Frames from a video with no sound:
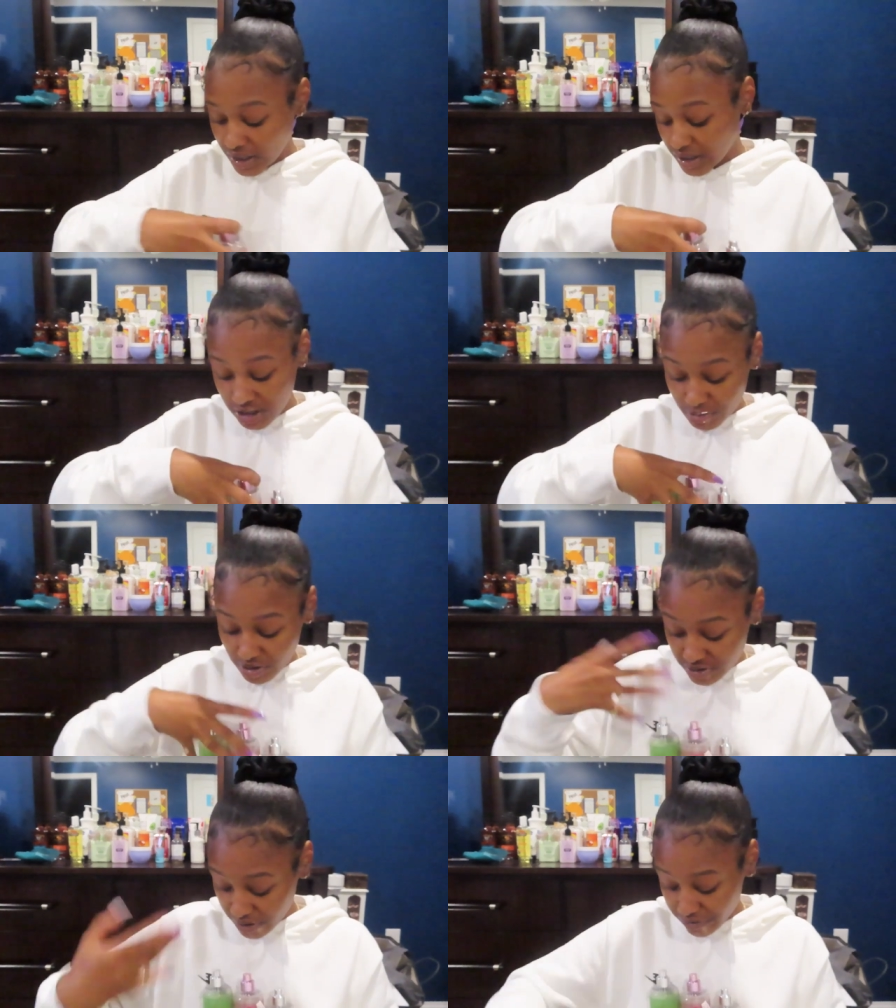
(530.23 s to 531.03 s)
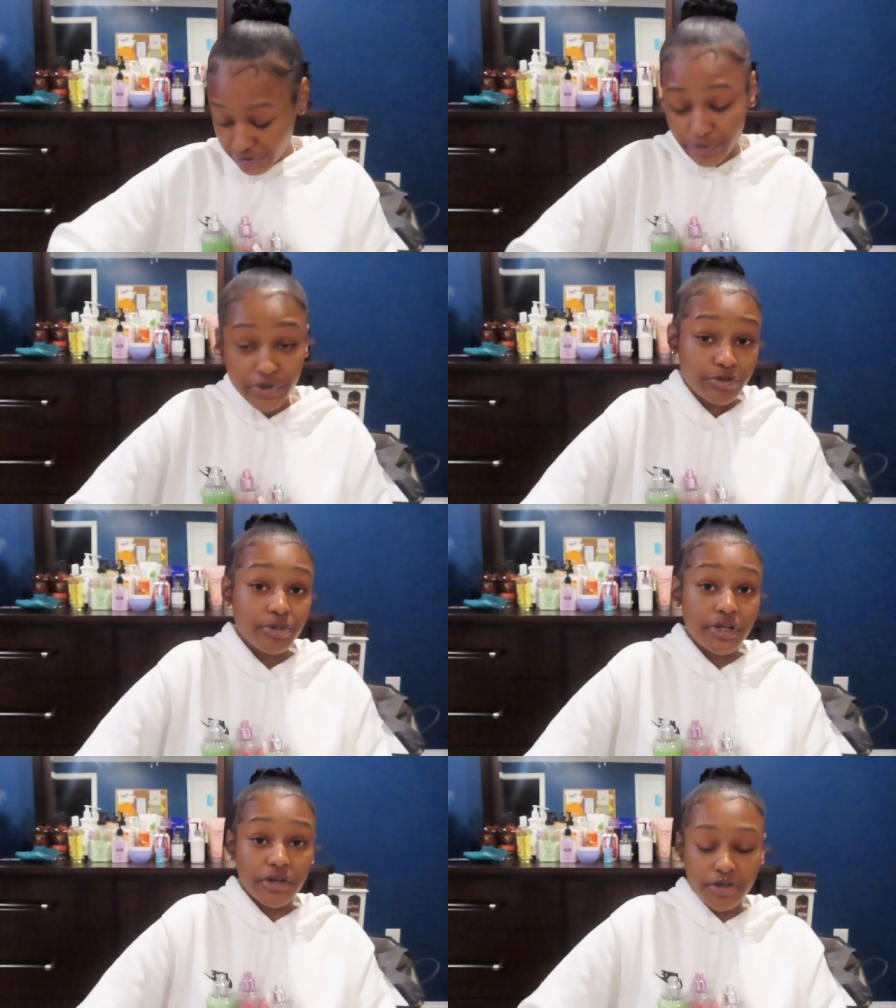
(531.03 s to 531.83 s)
it smells different when you
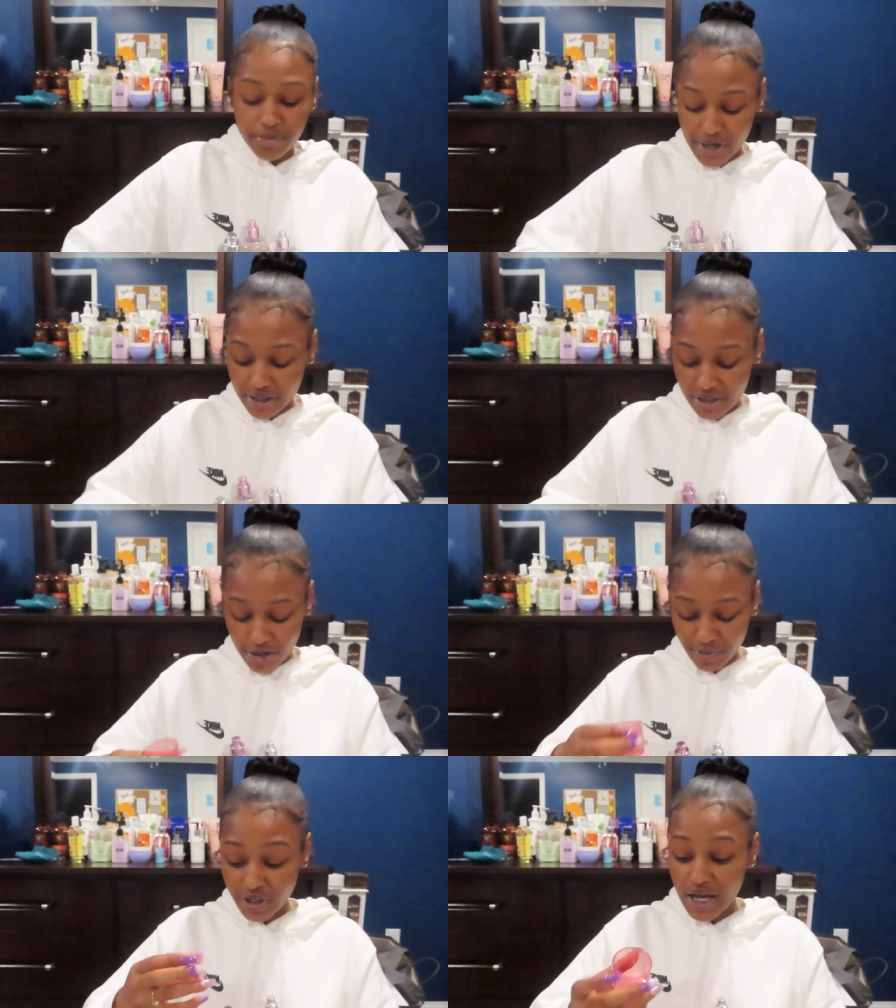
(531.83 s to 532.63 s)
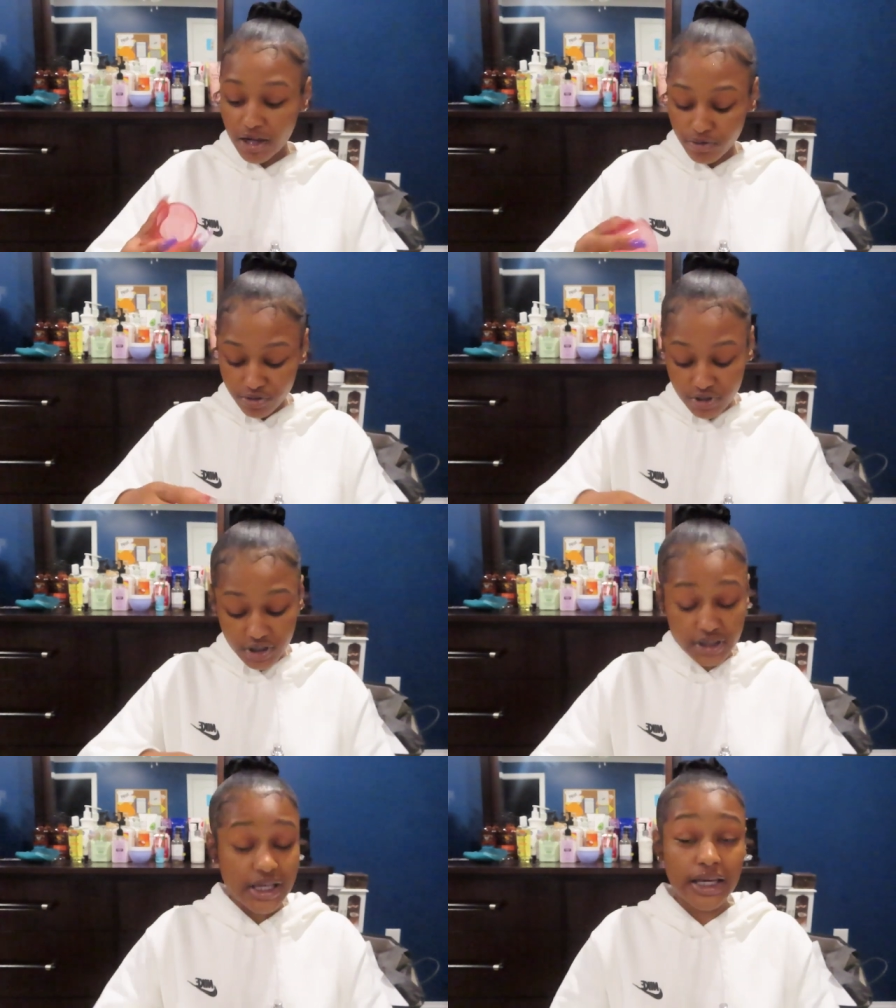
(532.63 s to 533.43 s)
put it on your body. Now, me, I don't usually
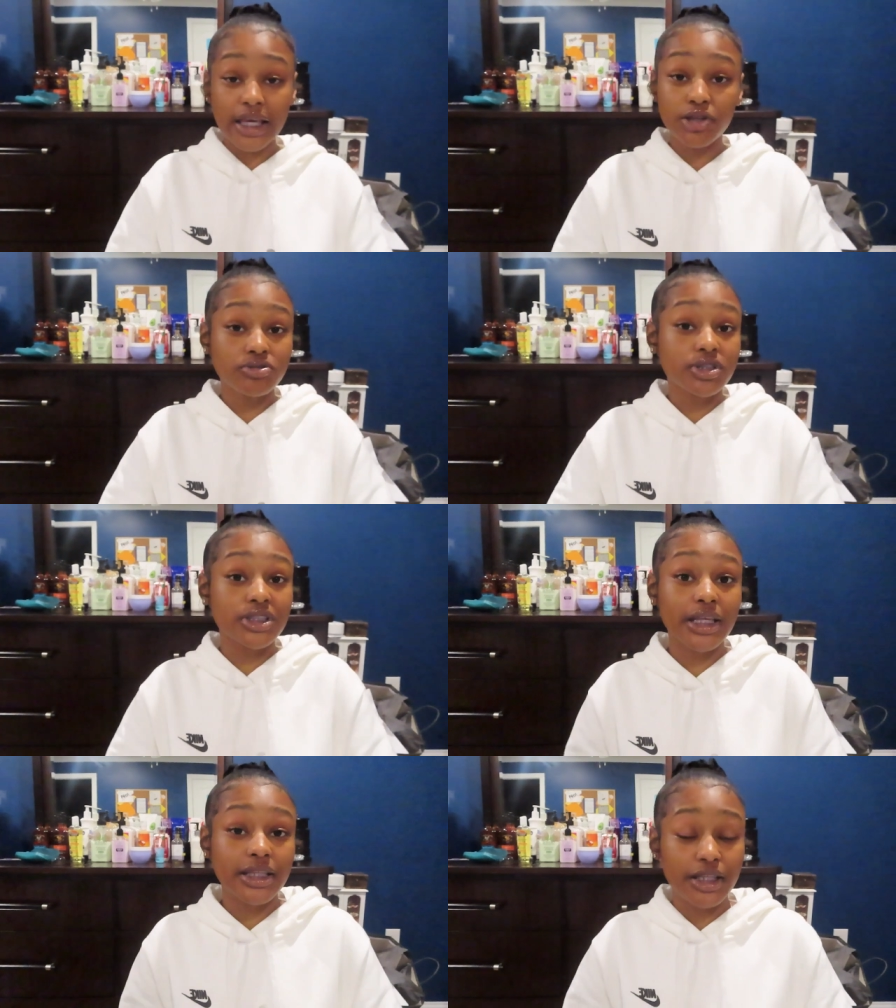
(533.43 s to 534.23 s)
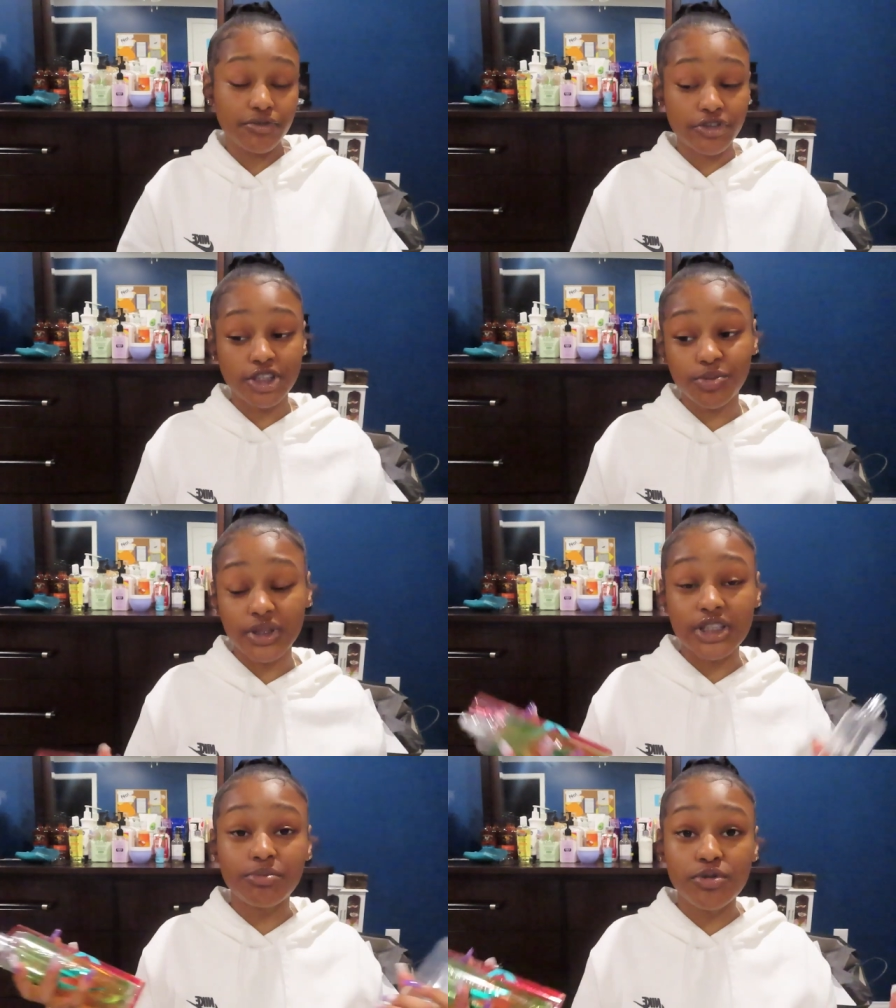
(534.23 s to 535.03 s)
because I can't usually tell a difference,
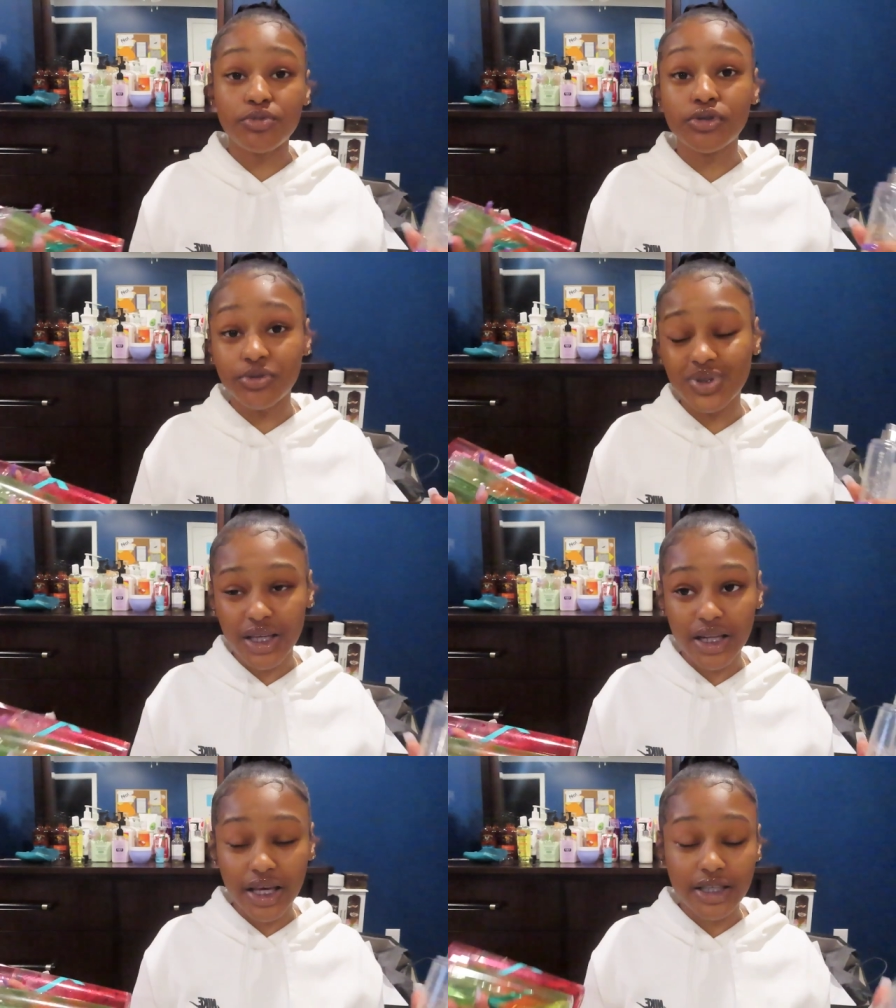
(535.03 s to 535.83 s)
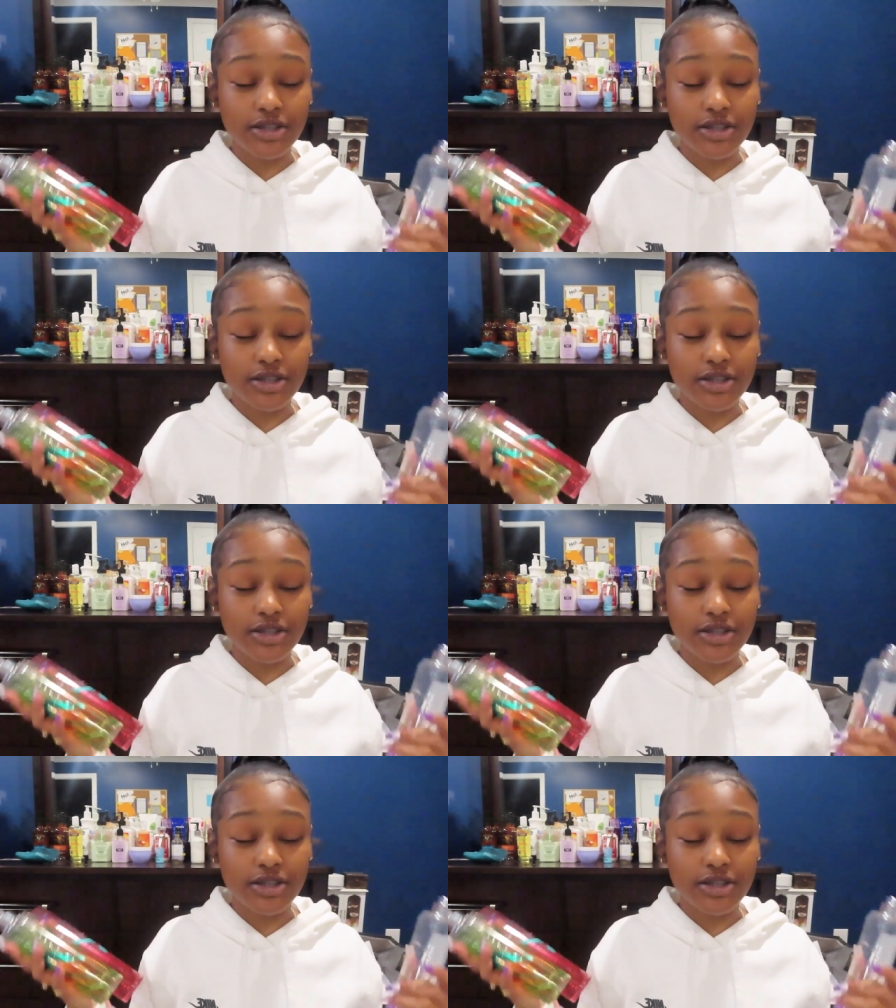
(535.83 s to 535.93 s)
but some people do say that.